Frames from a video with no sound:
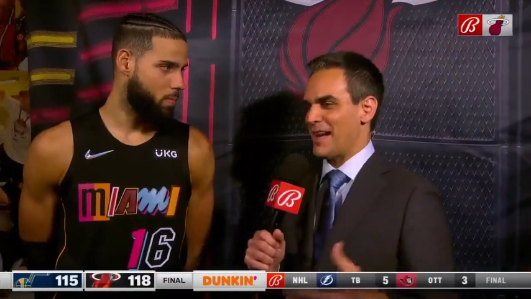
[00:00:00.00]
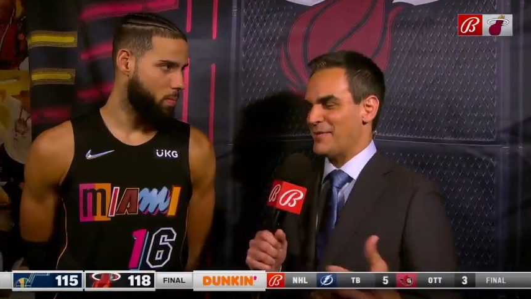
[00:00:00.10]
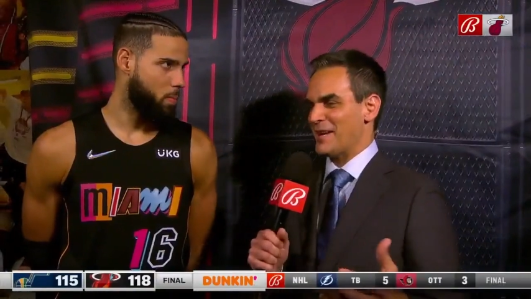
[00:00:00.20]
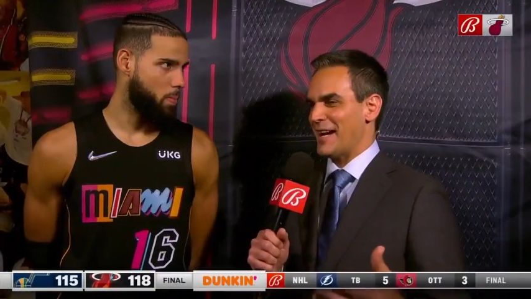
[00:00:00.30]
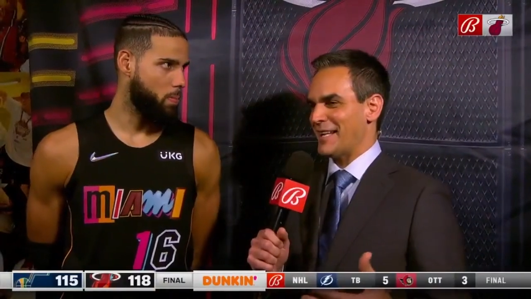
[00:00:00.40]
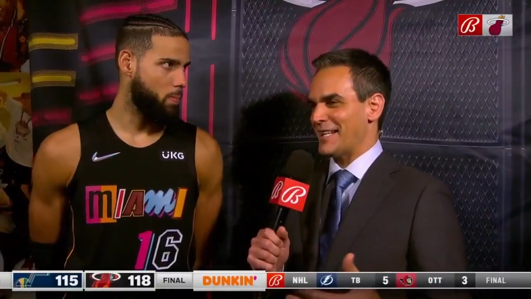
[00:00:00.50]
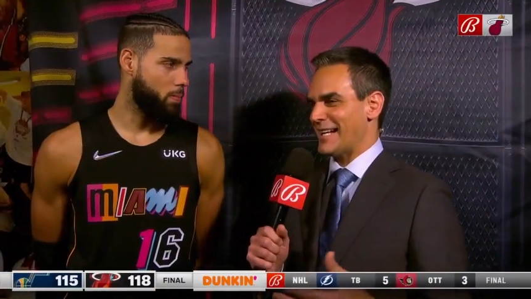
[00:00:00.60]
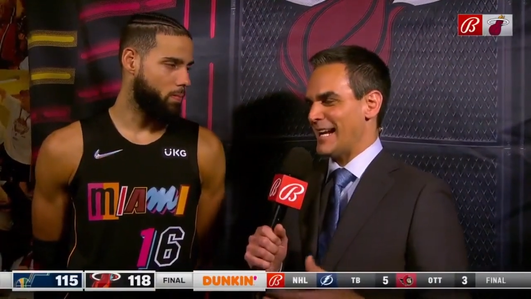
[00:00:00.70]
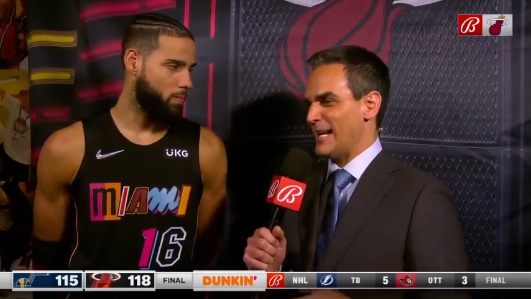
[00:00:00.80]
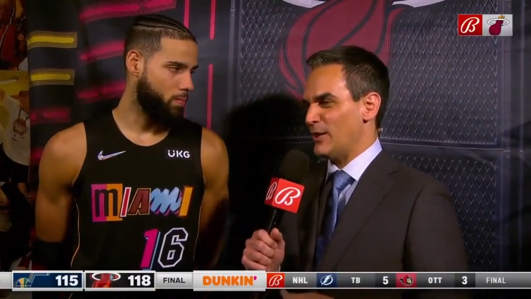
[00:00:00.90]
Speaker 1: have a guy like
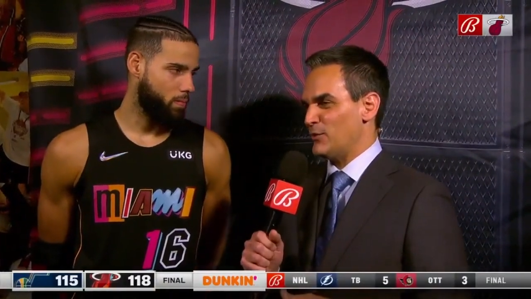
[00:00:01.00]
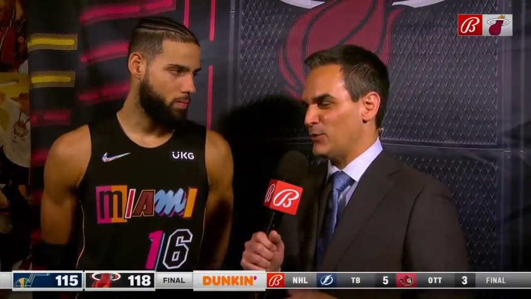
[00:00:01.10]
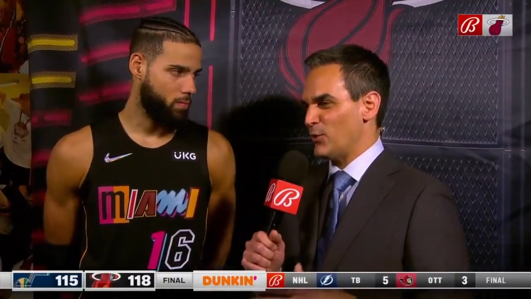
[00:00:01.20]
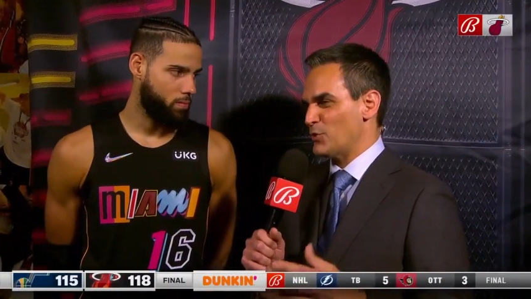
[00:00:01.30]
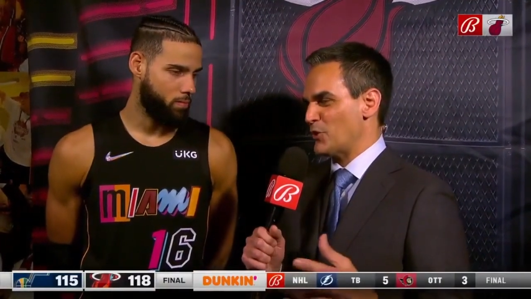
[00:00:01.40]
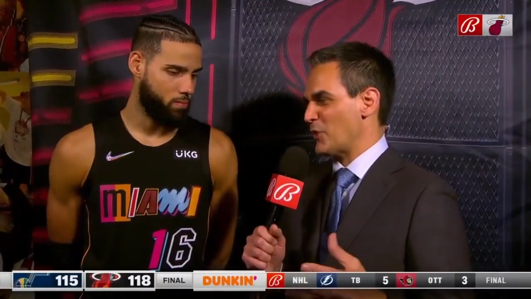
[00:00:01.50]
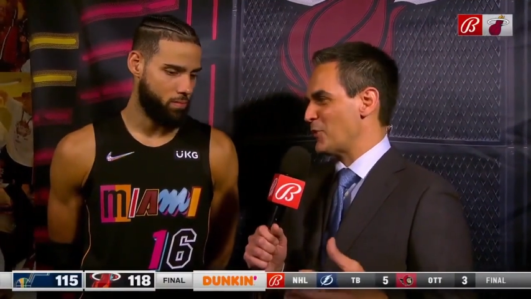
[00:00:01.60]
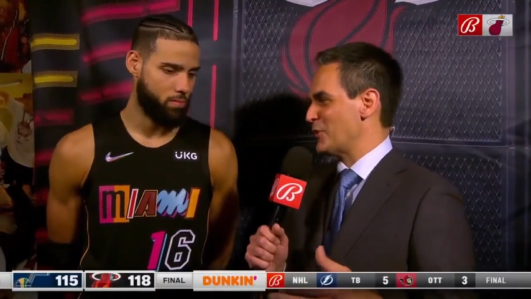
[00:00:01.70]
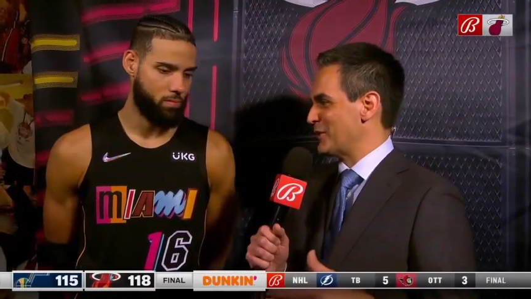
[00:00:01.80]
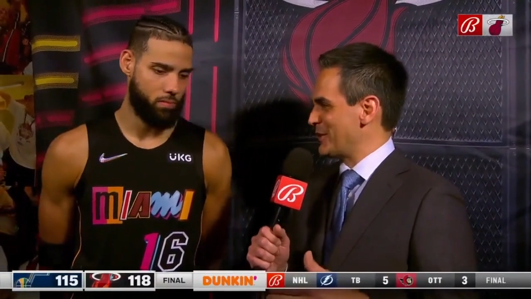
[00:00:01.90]
Kyle, a floor
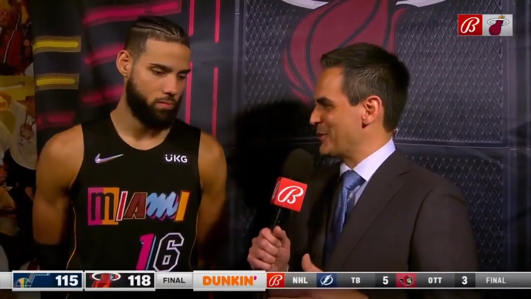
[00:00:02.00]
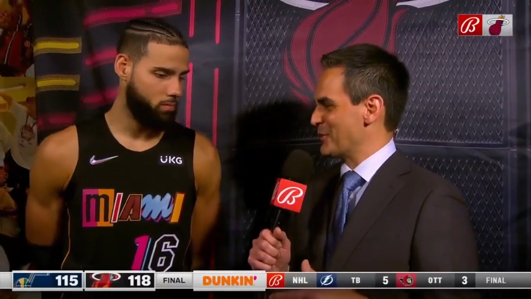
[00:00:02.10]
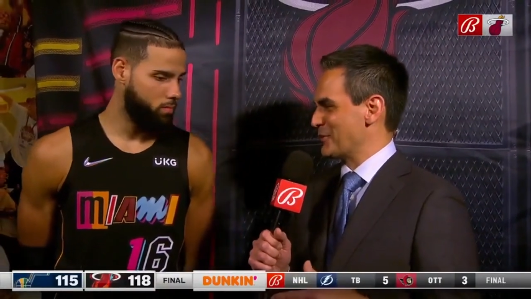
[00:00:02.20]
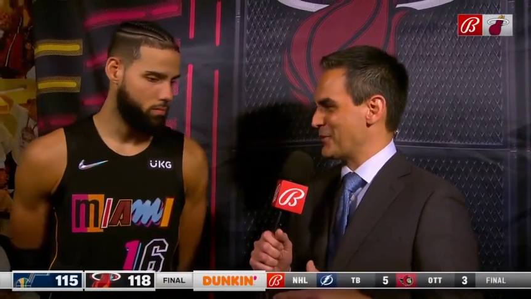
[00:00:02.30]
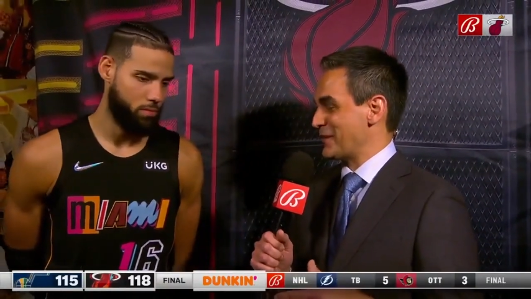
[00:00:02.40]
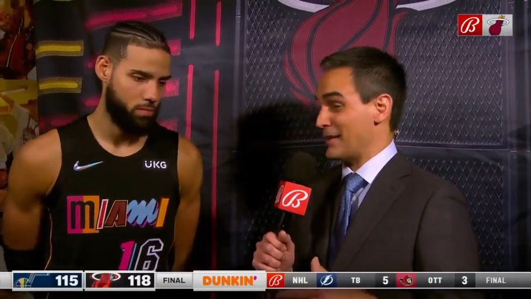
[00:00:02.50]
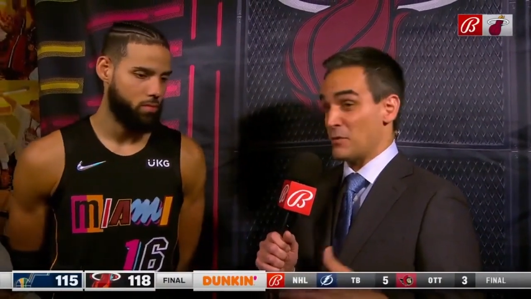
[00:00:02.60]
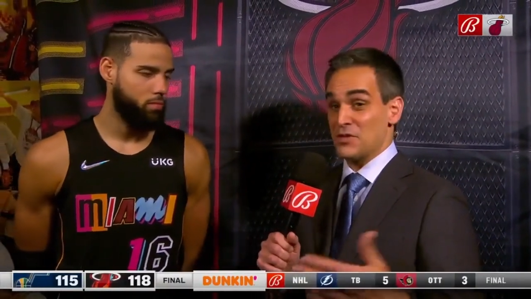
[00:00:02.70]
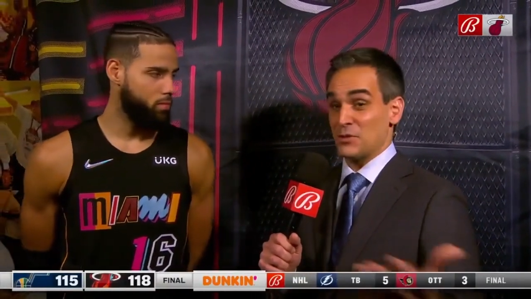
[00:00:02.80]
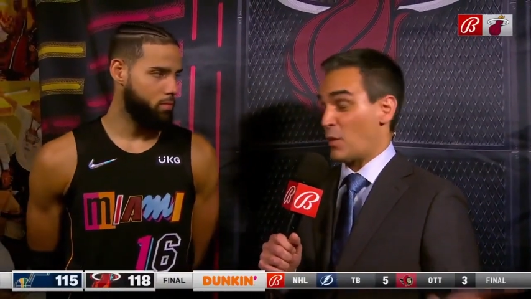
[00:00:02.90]
general, the leader, uh,
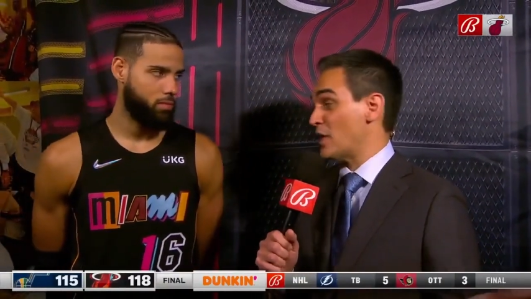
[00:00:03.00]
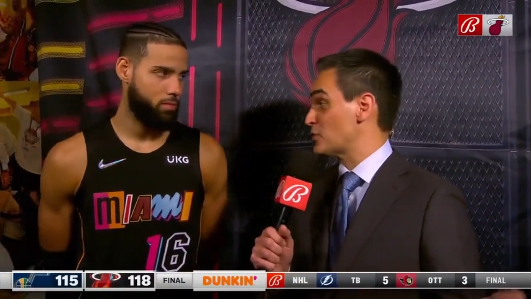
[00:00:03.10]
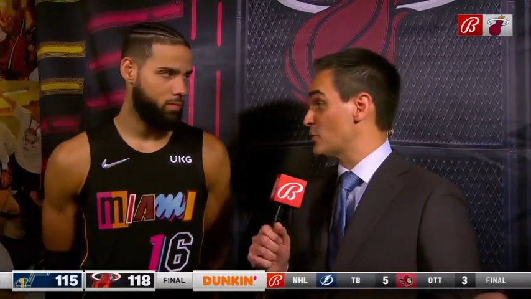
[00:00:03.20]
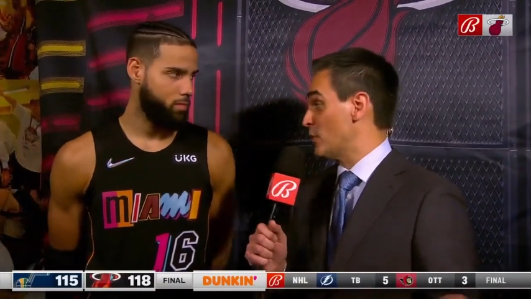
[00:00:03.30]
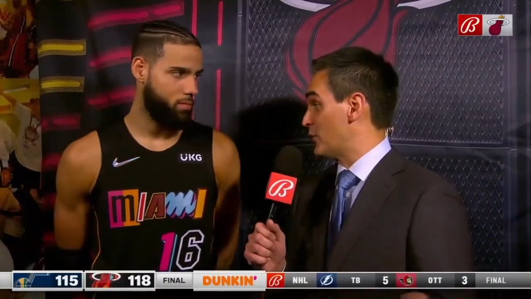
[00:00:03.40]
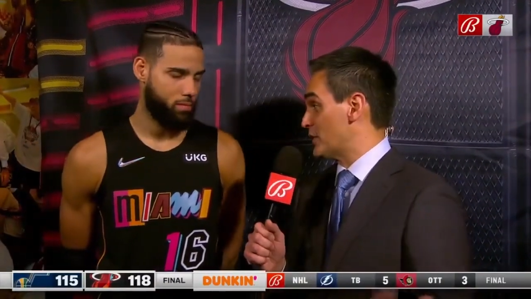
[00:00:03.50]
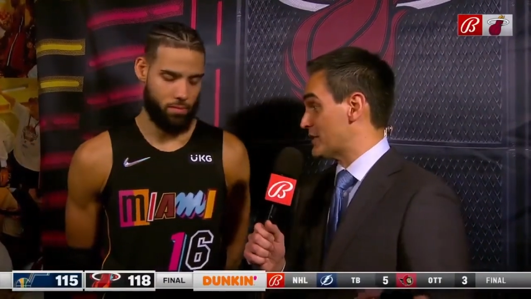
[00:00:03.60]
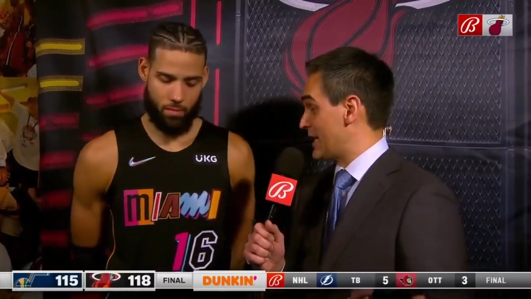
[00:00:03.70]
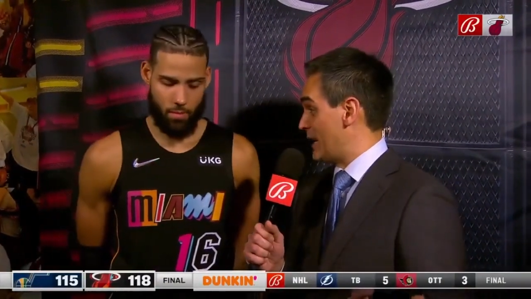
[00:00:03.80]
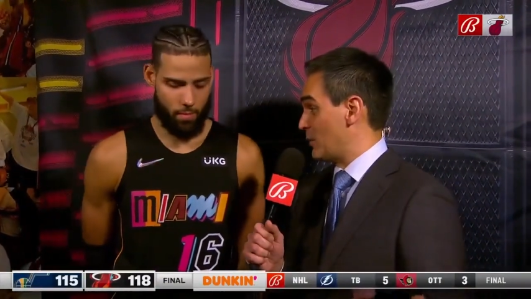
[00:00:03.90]
was questionable for
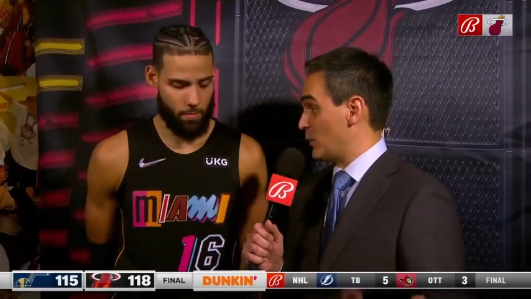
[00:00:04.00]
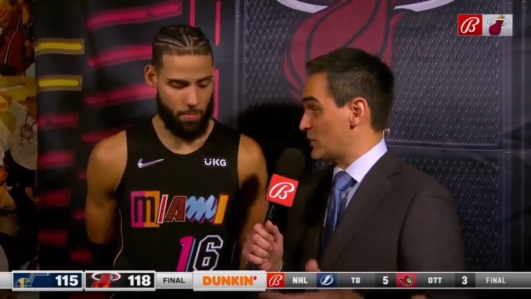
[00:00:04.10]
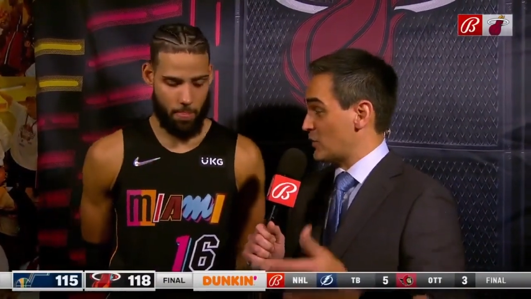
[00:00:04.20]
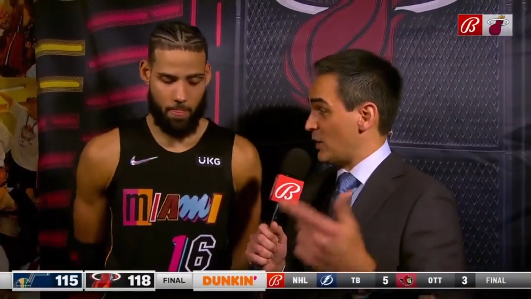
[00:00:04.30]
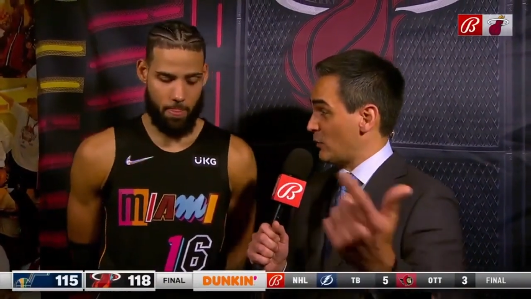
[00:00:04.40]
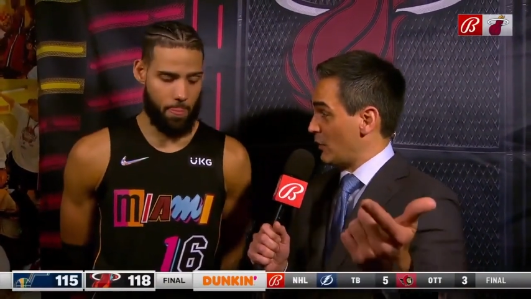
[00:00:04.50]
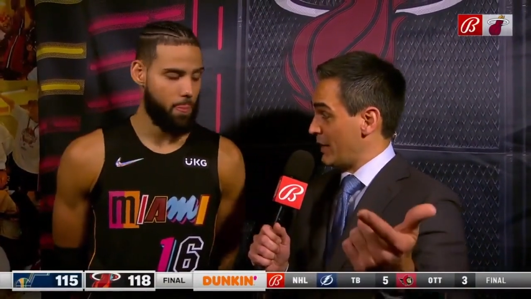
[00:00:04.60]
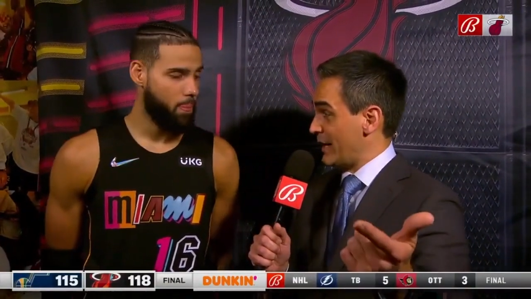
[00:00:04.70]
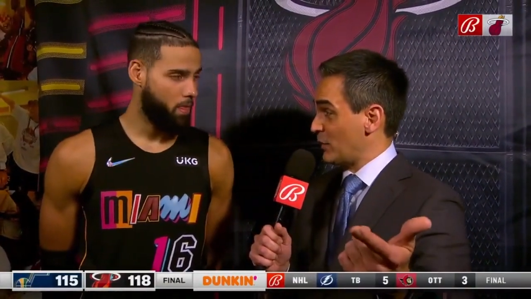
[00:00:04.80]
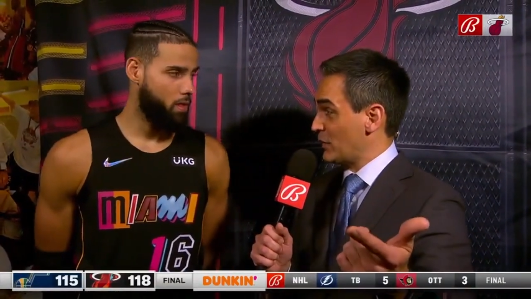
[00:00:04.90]
this game, but we saw him roll
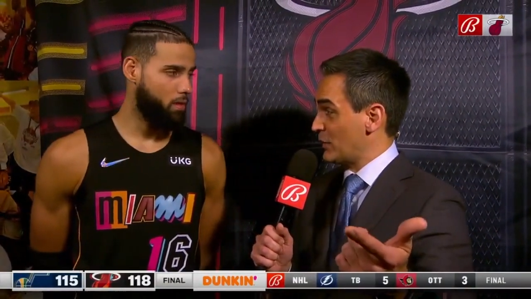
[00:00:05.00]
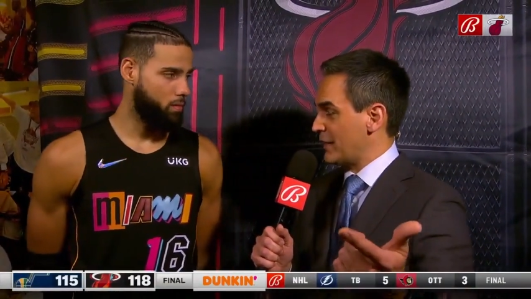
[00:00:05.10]
that ankle the other